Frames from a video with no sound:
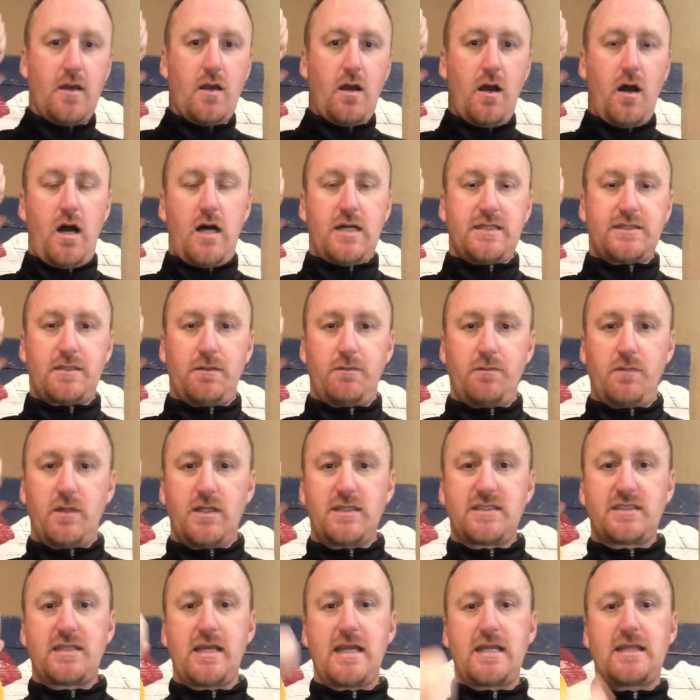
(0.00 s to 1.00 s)
Awesome.
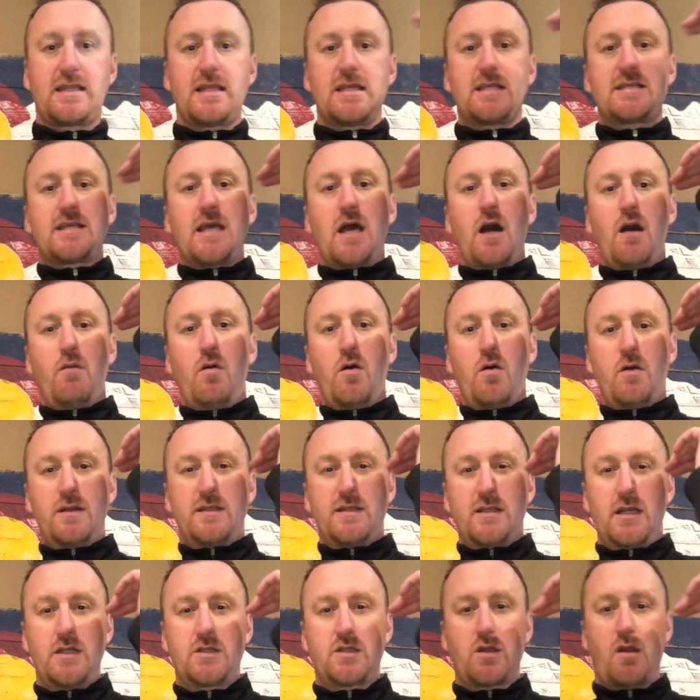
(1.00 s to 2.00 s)
Let's take this elbow and
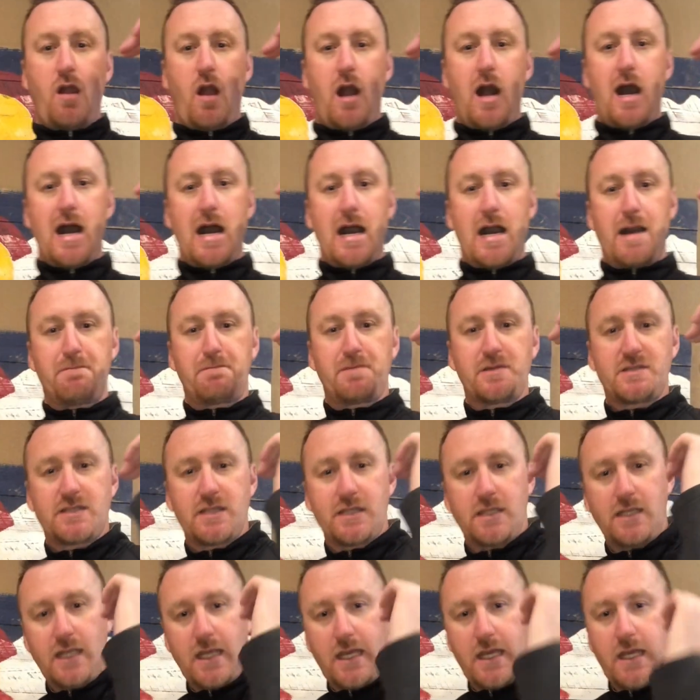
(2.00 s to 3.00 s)
touch our opposite
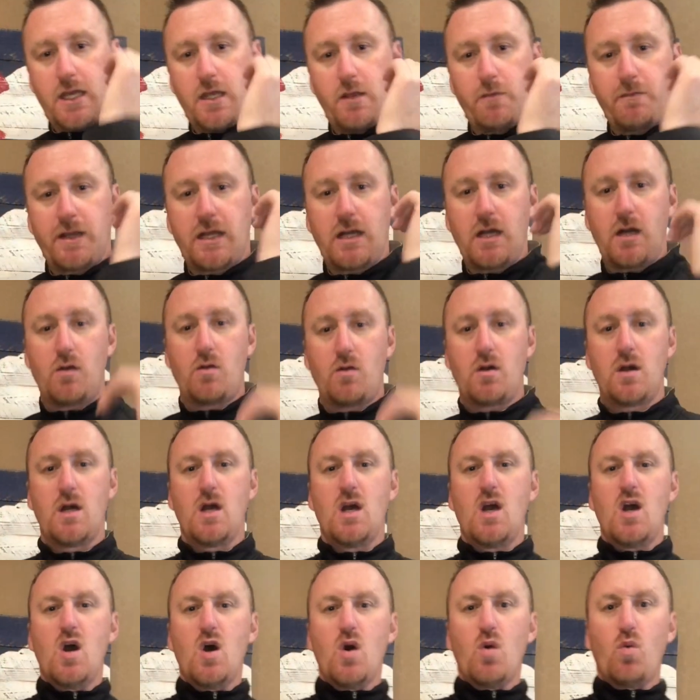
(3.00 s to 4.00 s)
knee. Here we go.
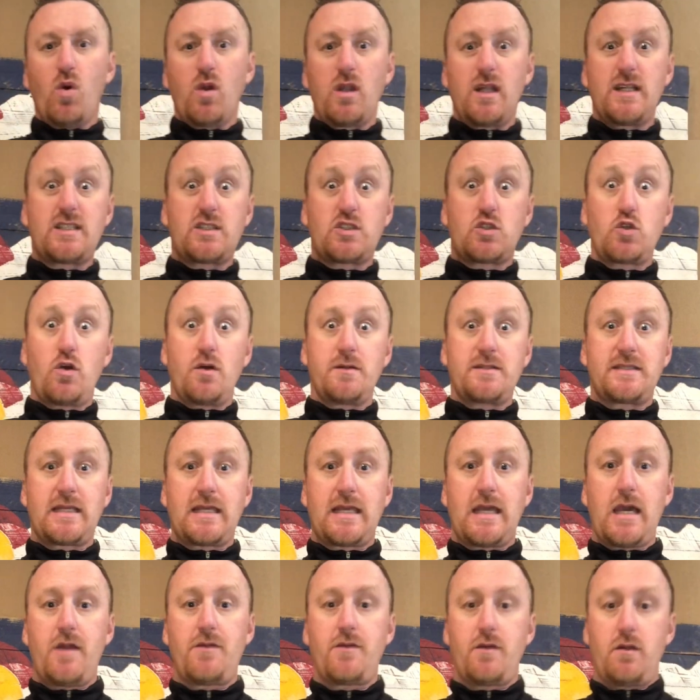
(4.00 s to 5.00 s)
Well, let's do it
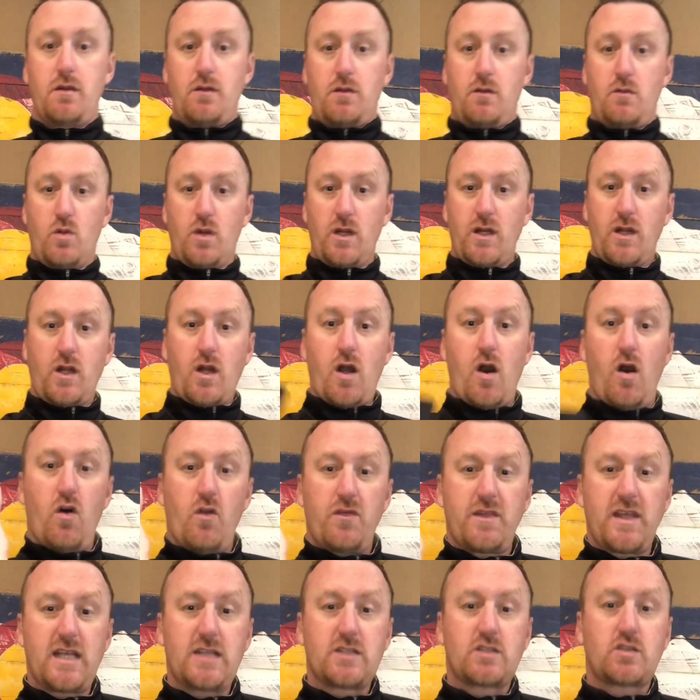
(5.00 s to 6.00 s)
together. We're going to call
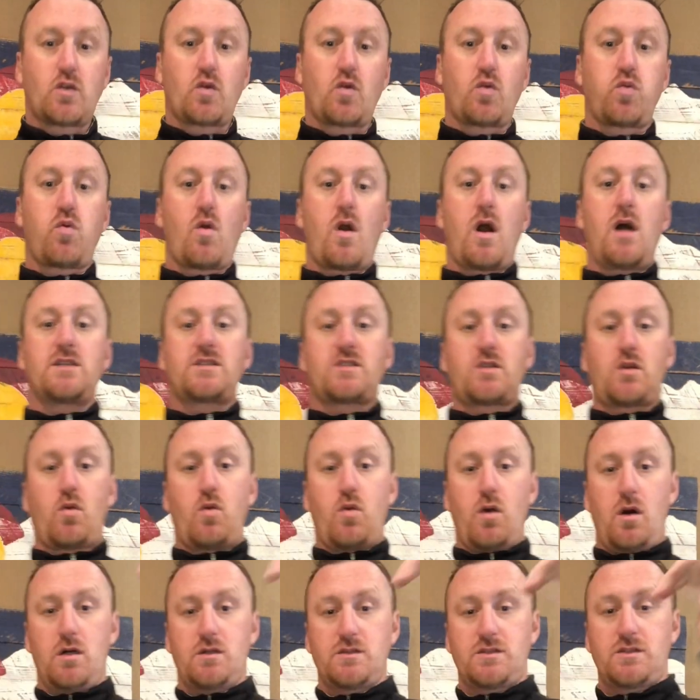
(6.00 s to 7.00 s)
these cross
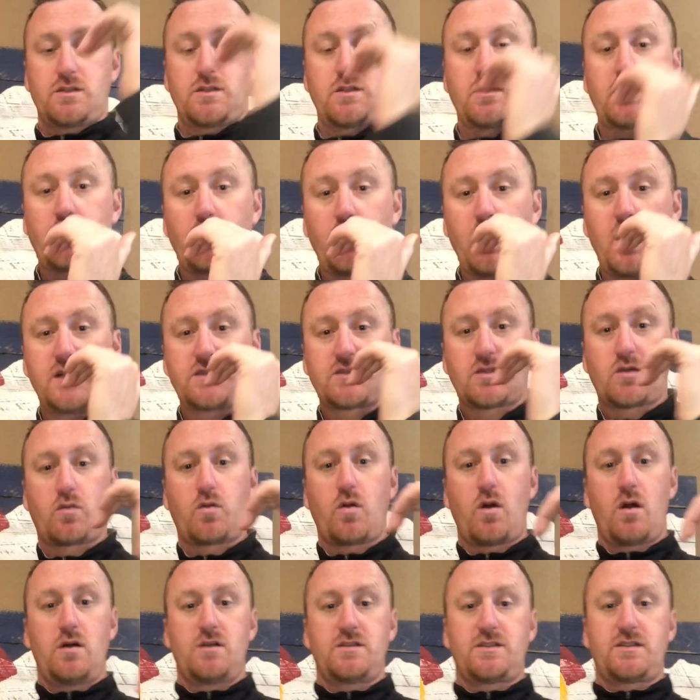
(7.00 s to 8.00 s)
crawls. Cross
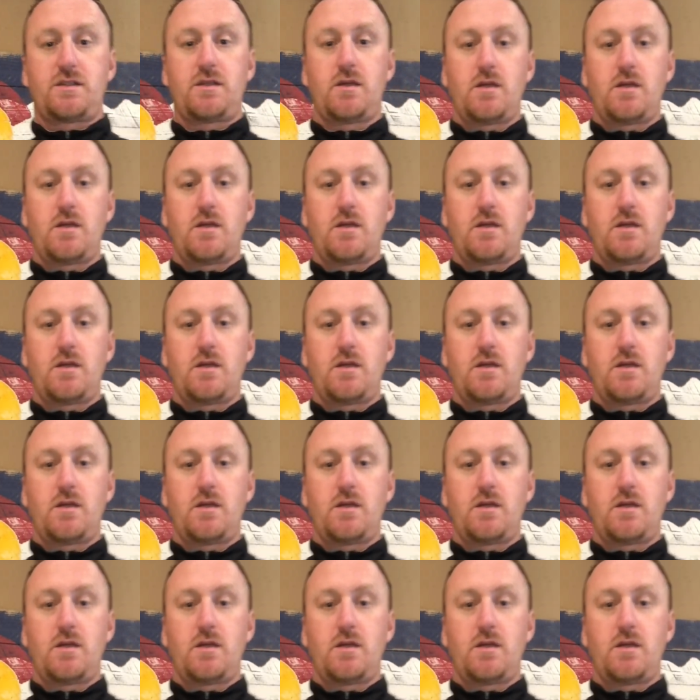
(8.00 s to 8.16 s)
crawls.